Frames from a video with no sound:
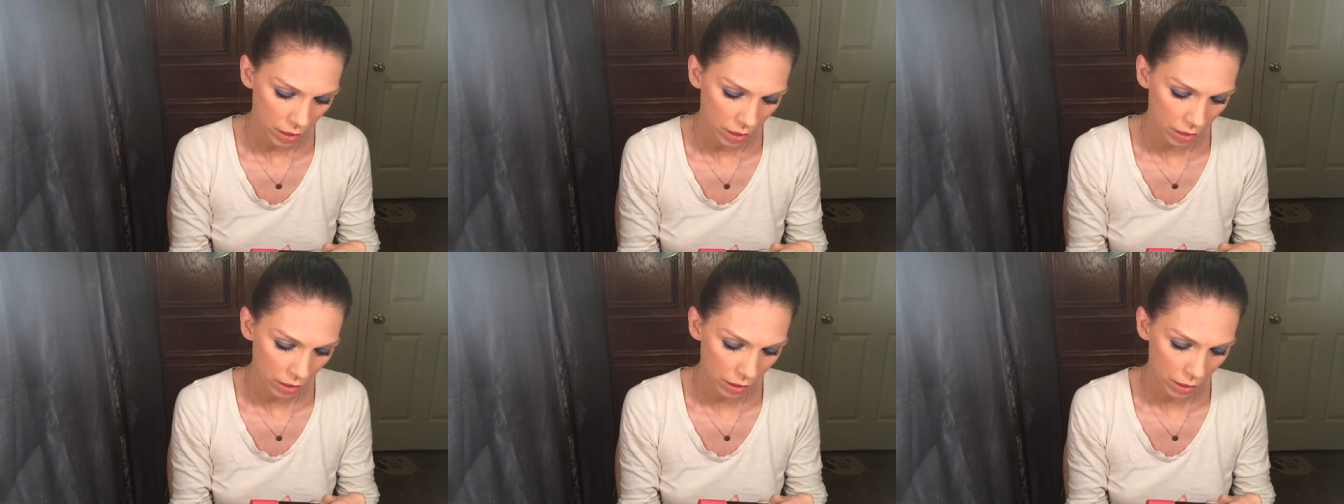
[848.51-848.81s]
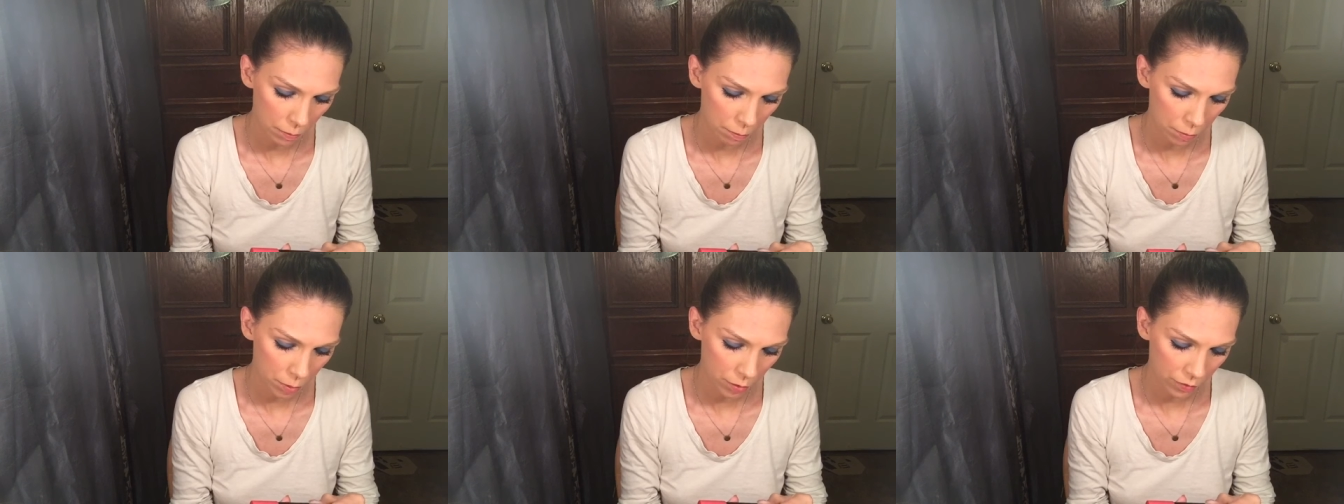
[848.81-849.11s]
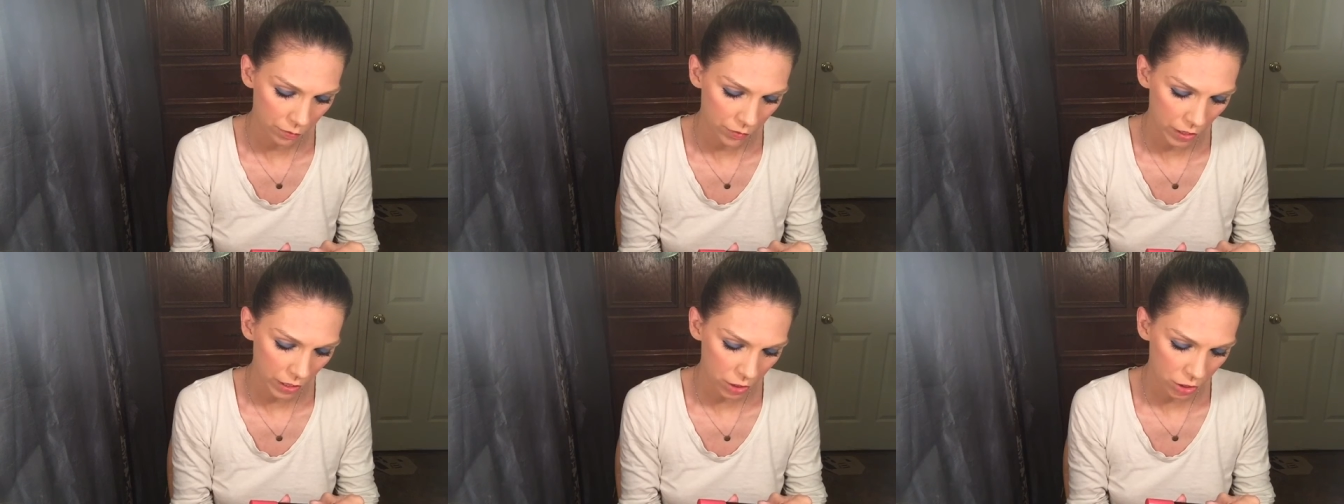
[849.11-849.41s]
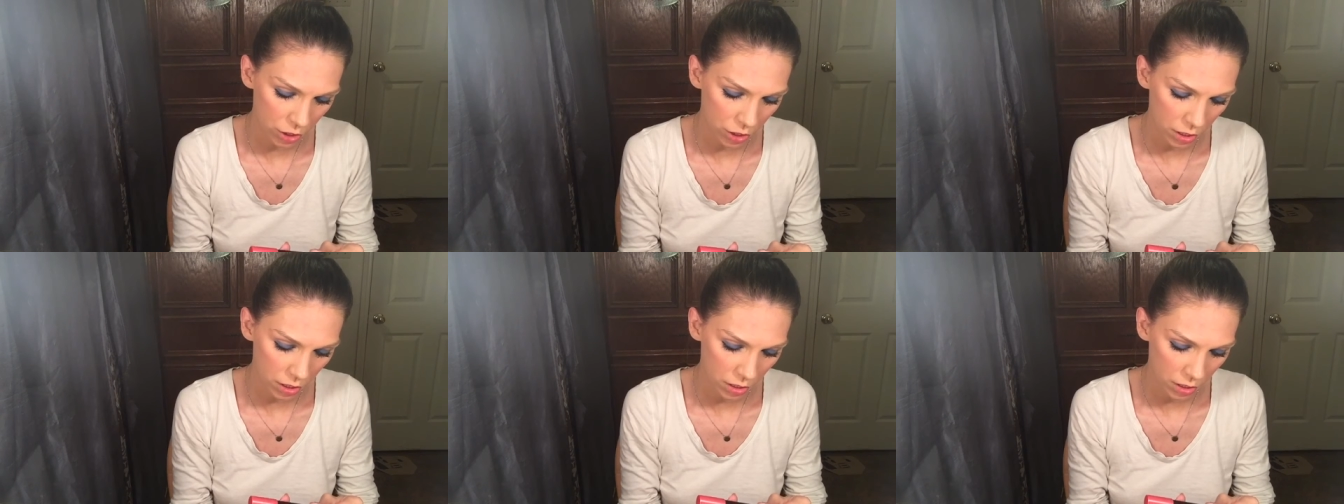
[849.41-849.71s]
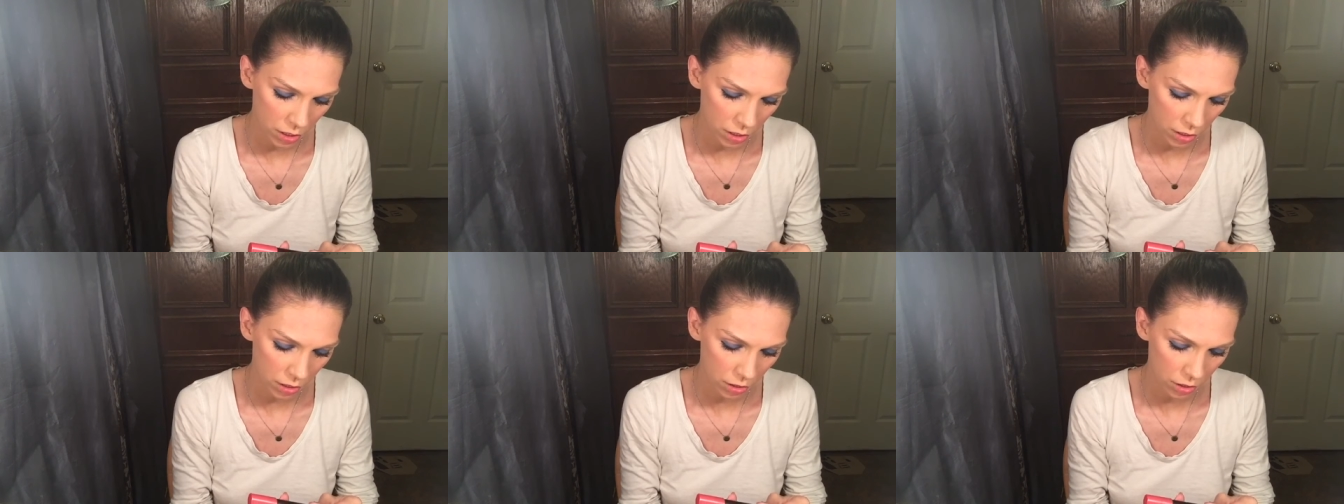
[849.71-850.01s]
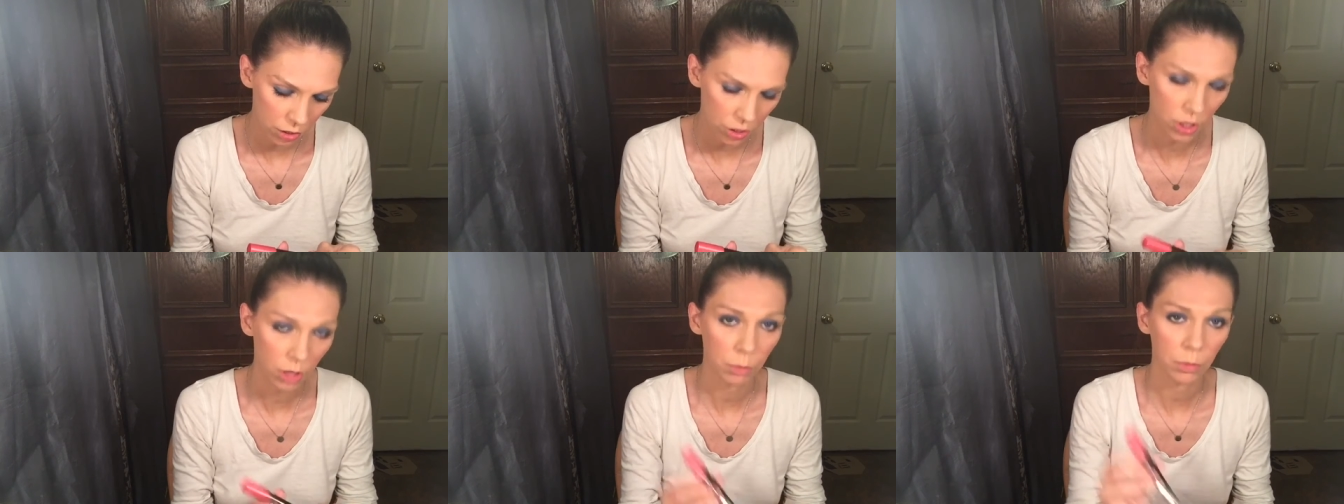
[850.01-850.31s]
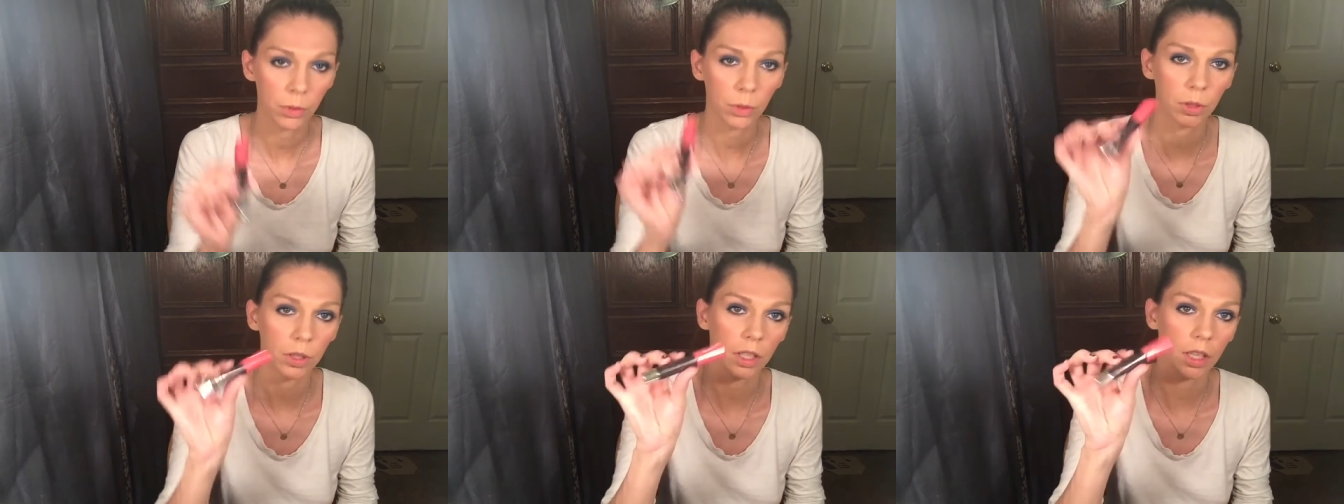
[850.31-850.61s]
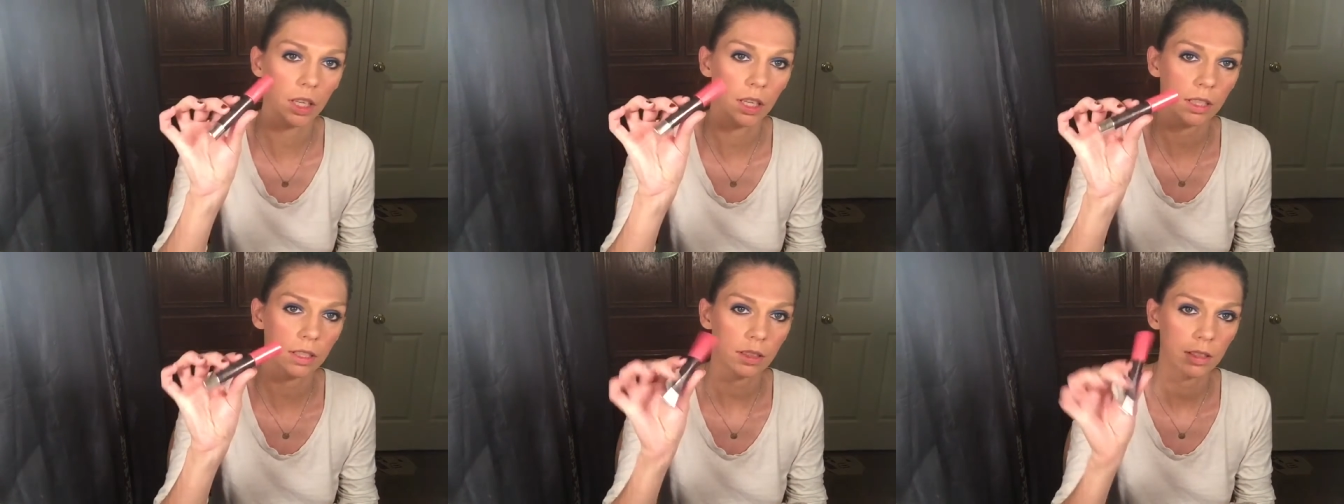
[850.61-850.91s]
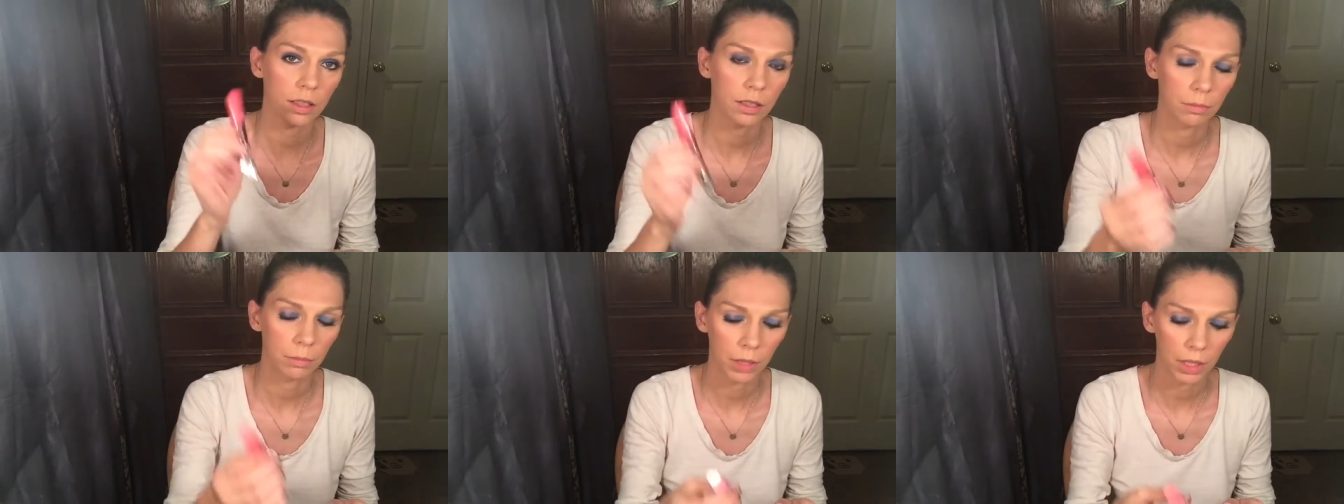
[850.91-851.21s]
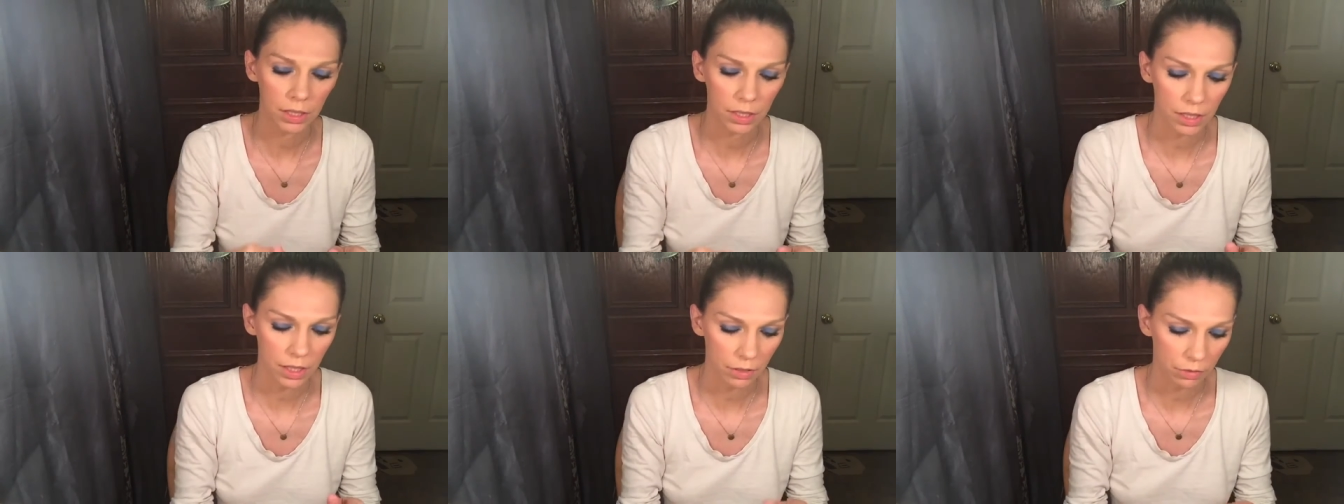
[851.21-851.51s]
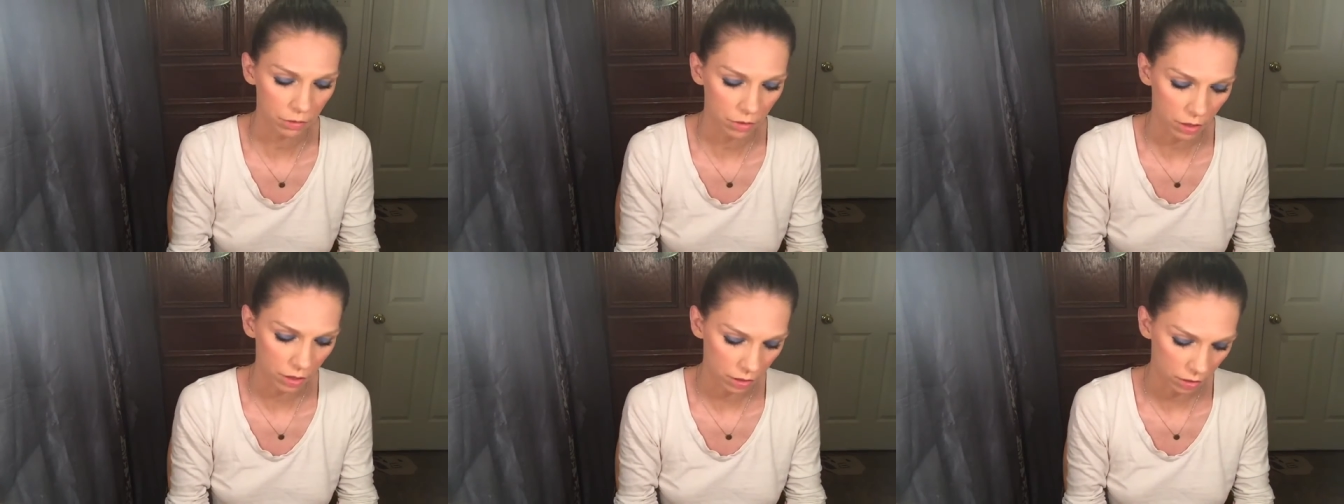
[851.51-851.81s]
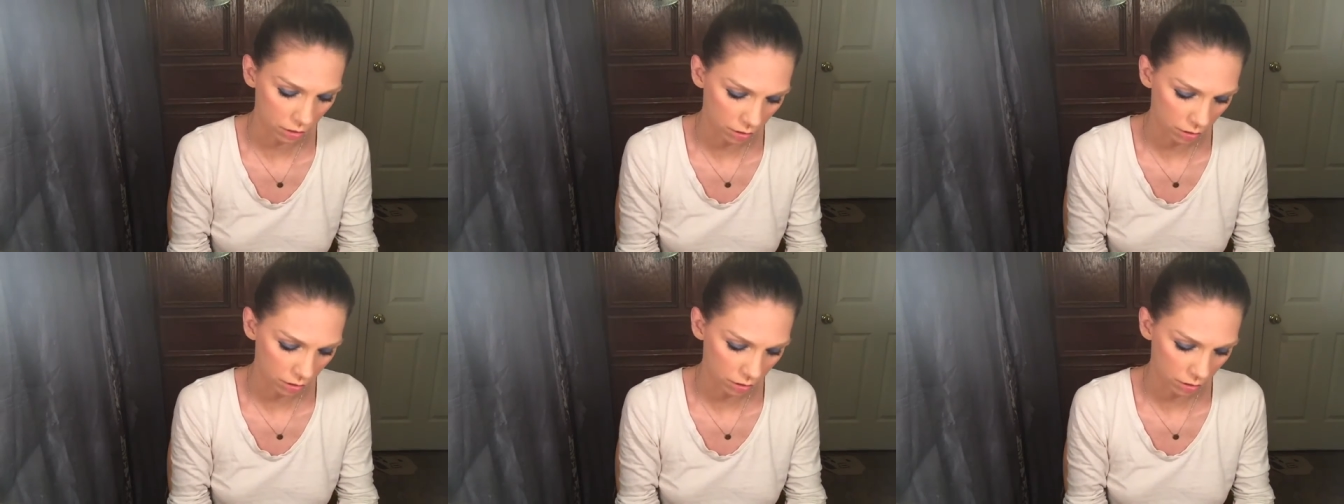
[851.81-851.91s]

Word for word: Lip Perfection Jumbo Gloss, but it's not really